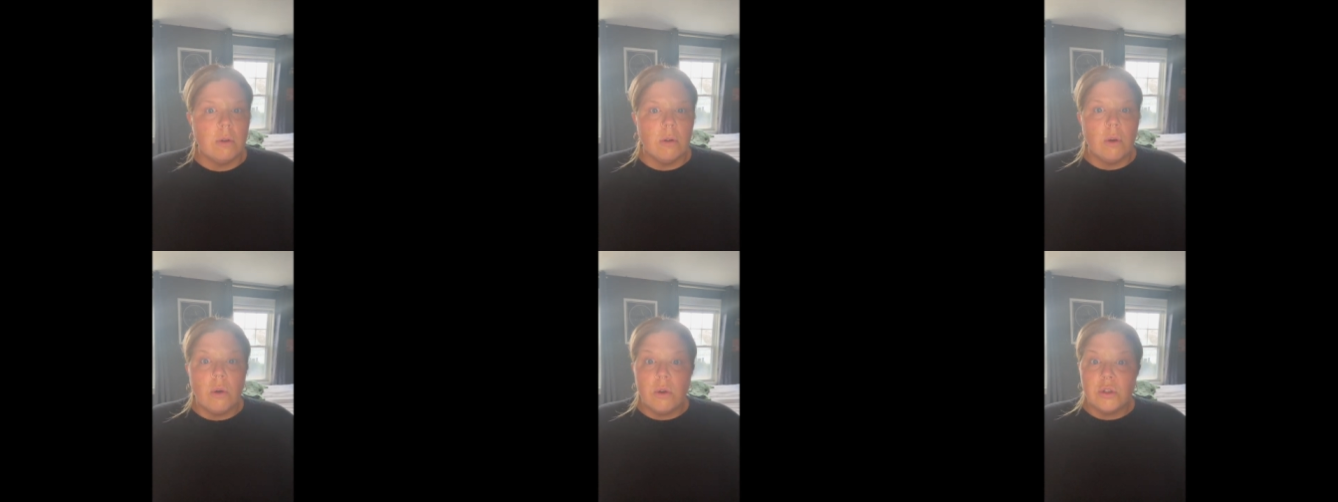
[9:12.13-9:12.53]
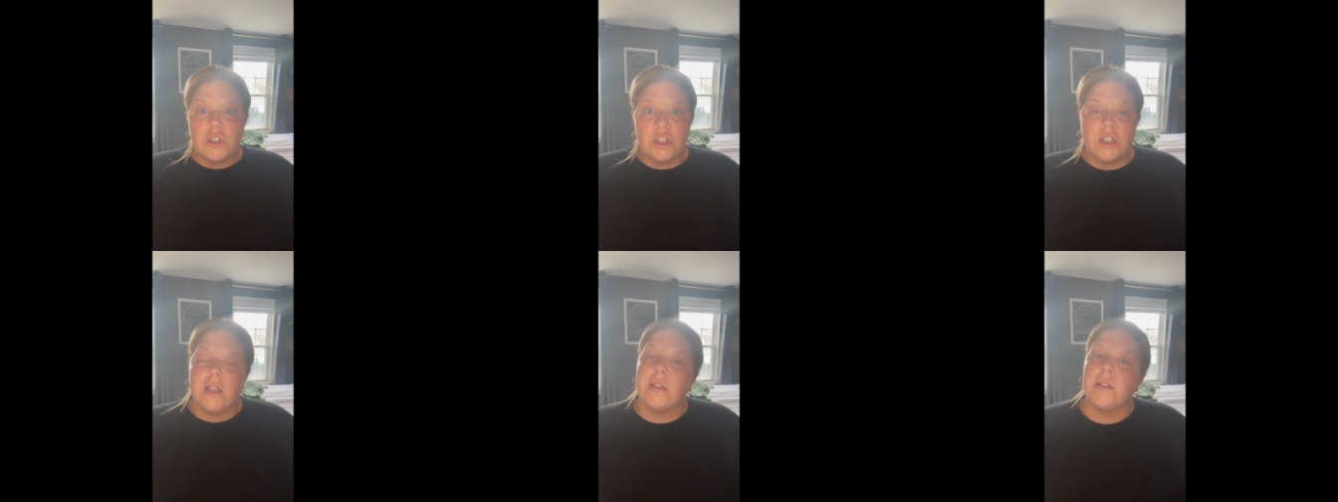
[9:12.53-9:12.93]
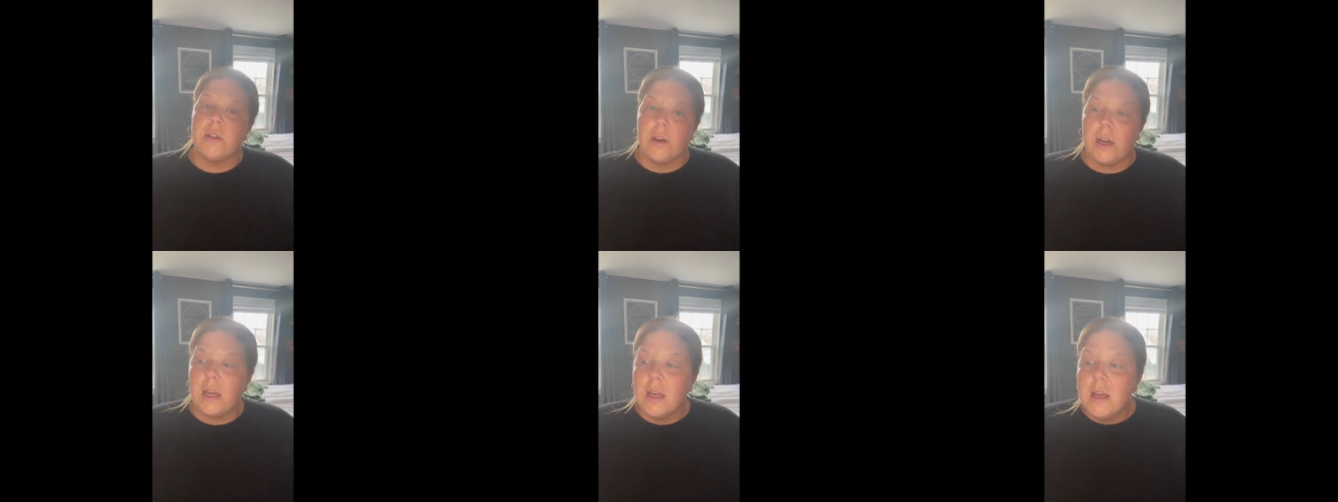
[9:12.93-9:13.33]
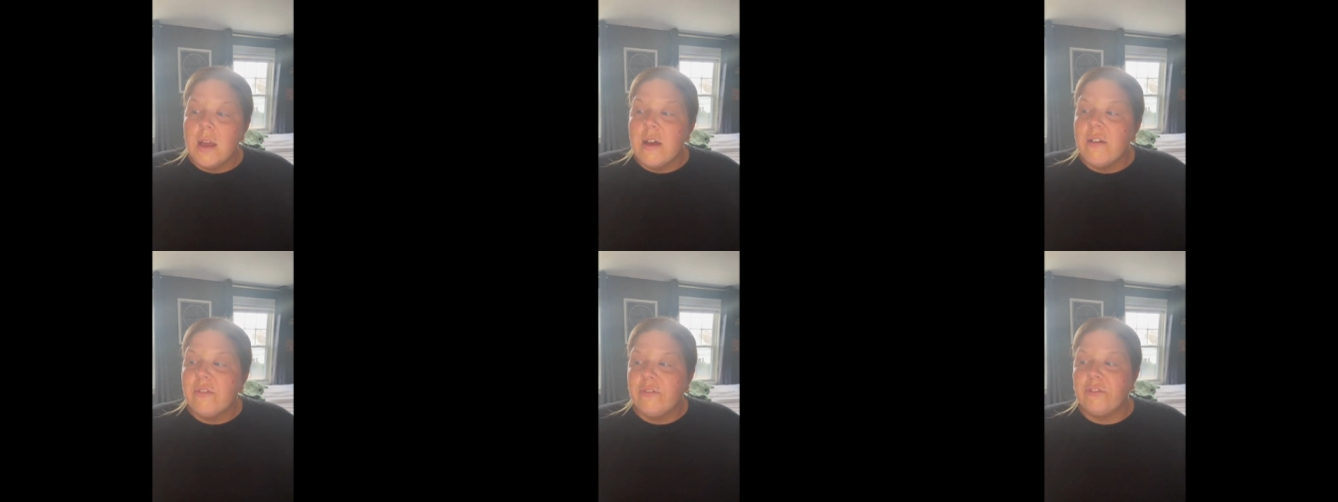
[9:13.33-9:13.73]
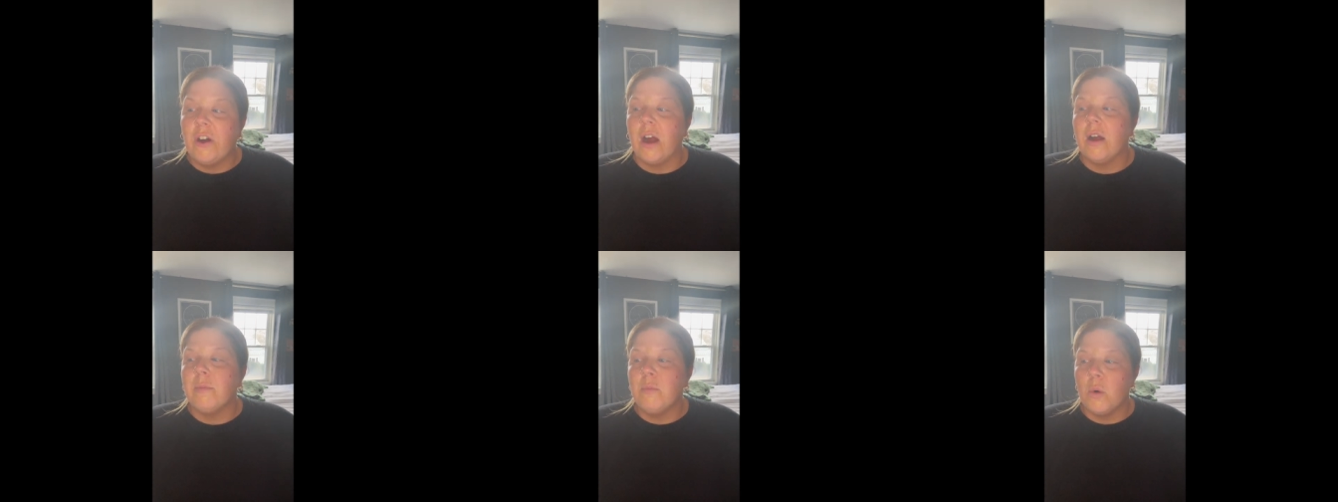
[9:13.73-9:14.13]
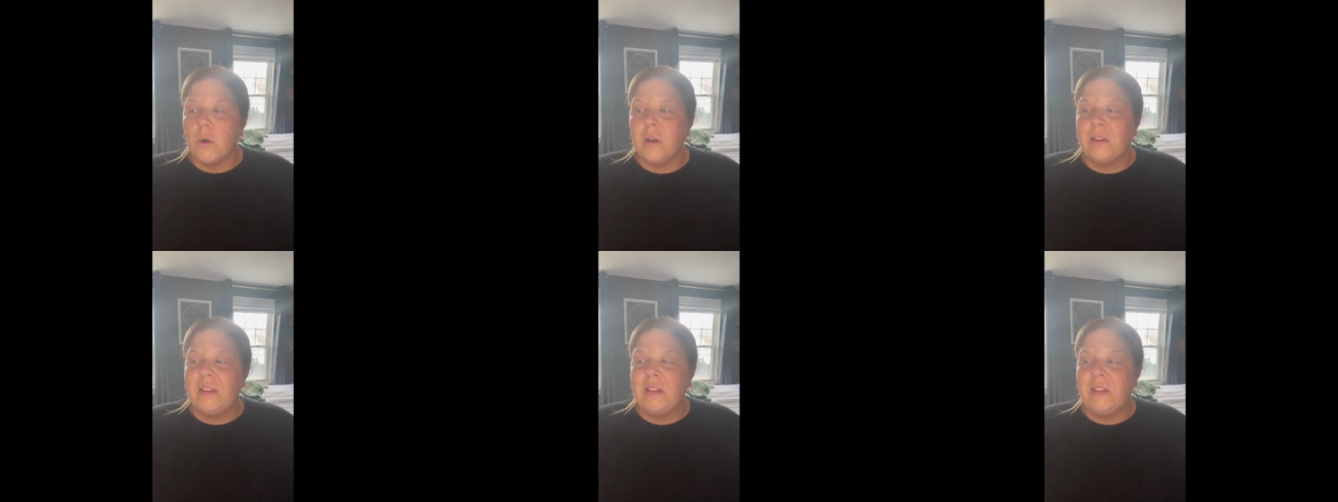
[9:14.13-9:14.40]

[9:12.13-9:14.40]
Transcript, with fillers: oh shit, sorry. Far more